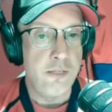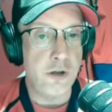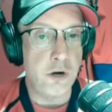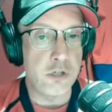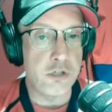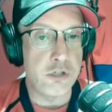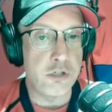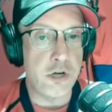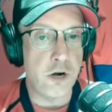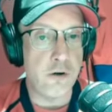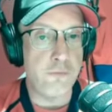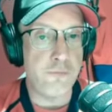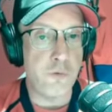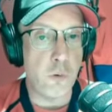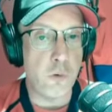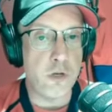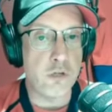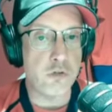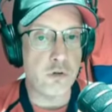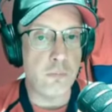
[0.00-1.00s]
Their shared
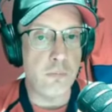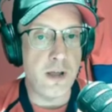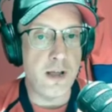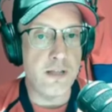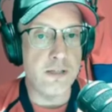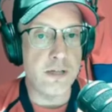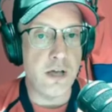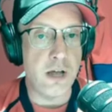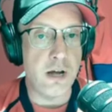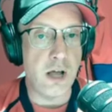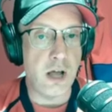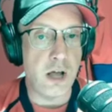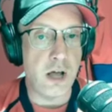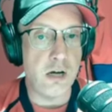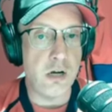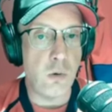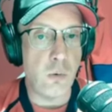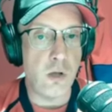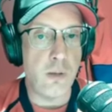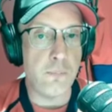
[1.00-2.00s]
focus remains on
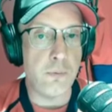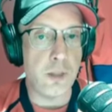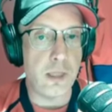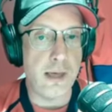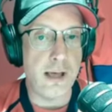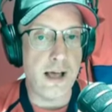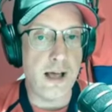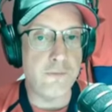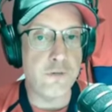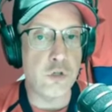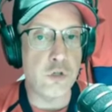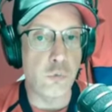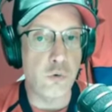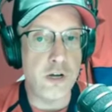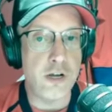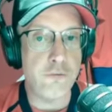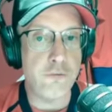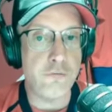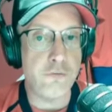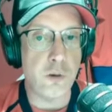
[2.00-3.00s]
ongoing playoffs,
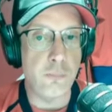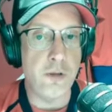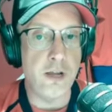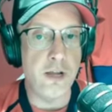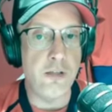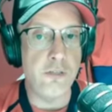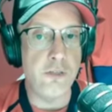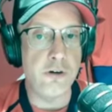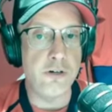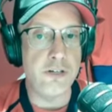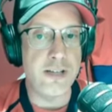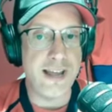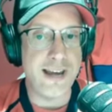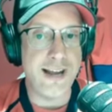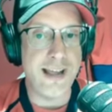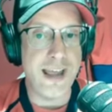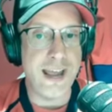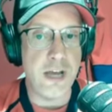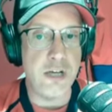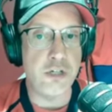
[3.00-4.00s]
reaffirming their
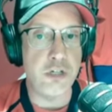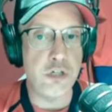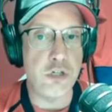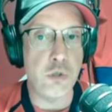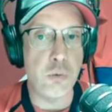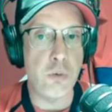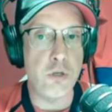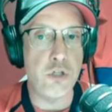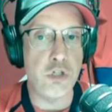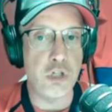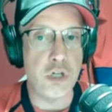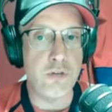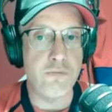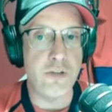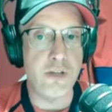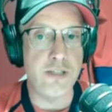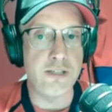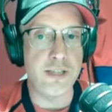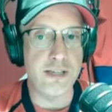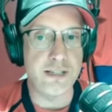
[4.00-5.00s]
dedication to
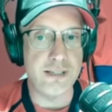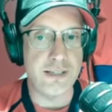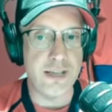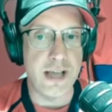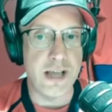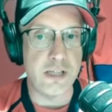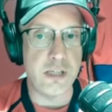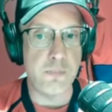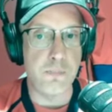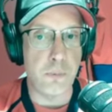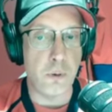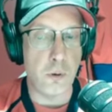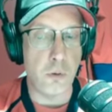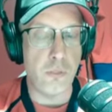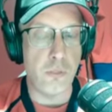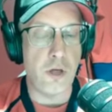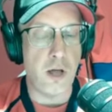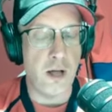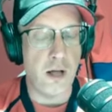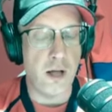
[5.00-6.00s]
achieving success
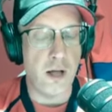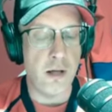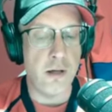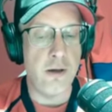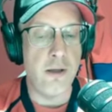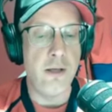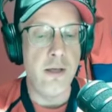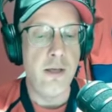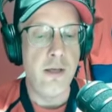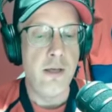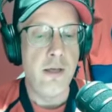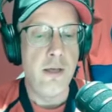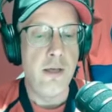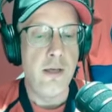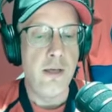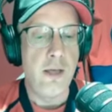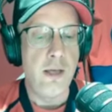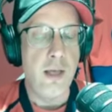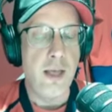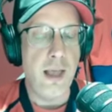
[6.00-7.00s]
both on
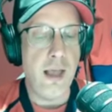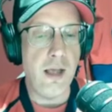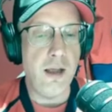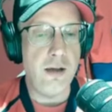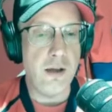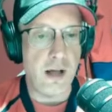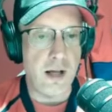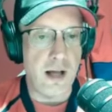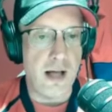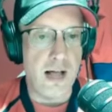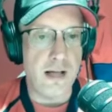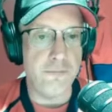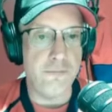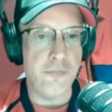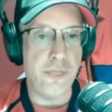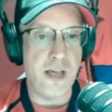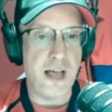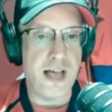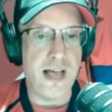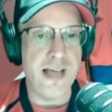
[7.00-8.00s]
and
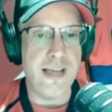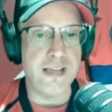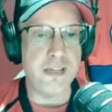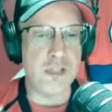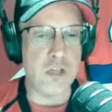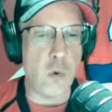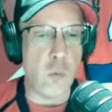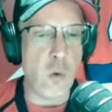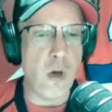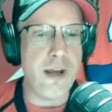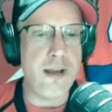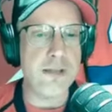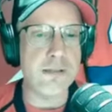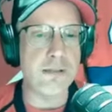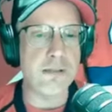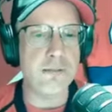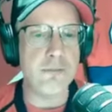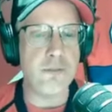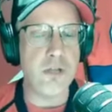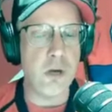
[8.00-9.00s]
off the ice. So what
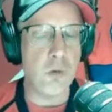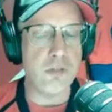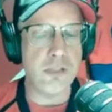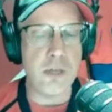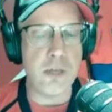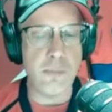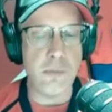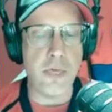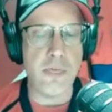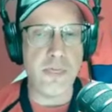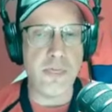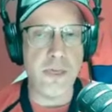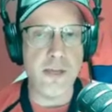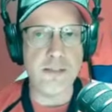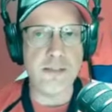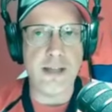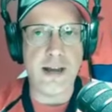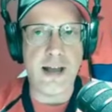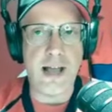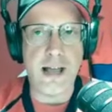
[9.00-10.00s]
is, some of the
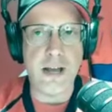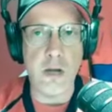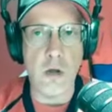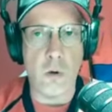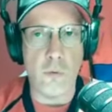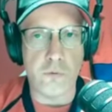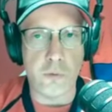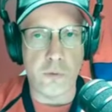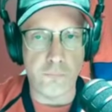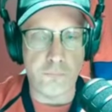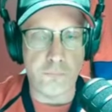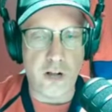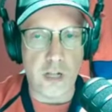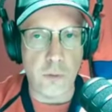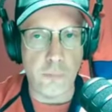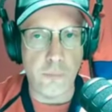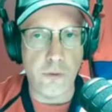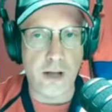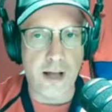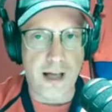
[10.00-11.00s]
things that I know from
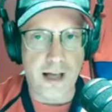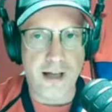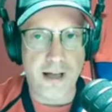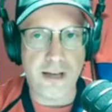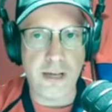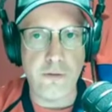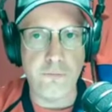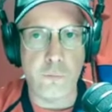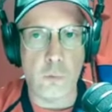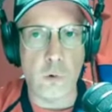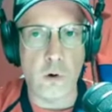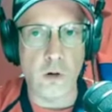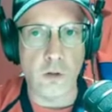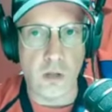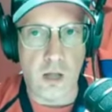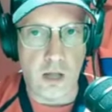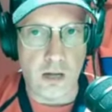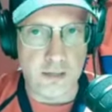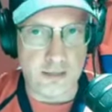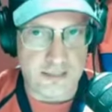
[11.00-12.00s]
following hockey for a
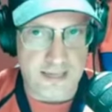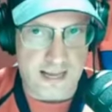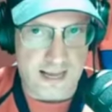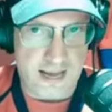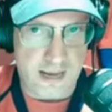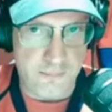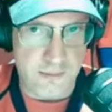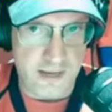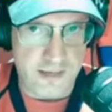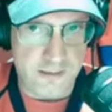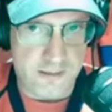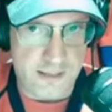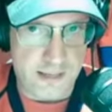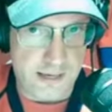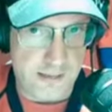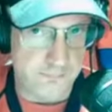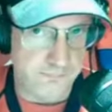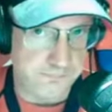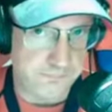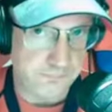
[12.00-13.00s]
long time is
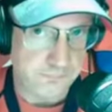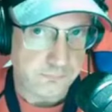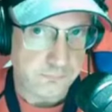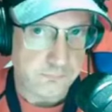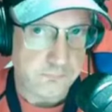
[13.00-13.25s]
that